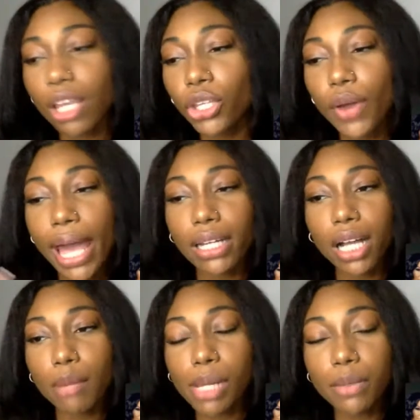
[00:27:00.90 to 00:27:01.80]
You had to
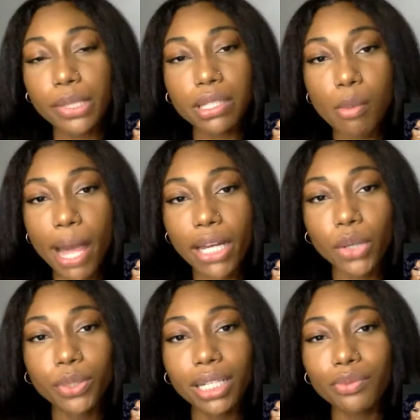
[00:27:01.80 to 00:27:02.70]
come up with somebody
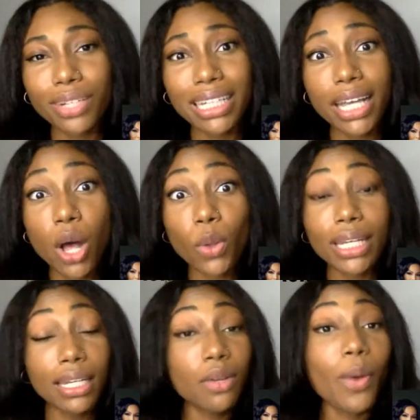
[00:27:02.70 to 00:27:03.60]
who didn't really hold
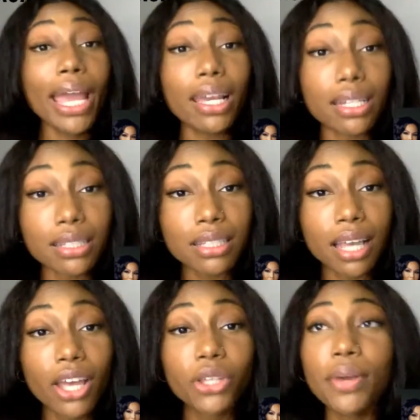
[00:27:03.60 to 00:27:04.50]
any weight.
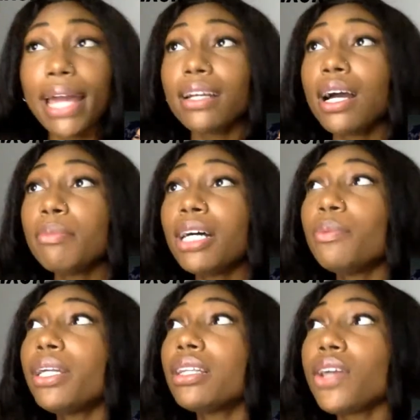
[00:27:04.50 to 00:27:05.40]
You had to come
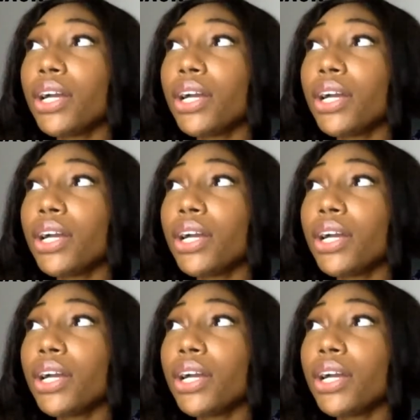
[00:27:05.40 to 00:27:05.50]
up with a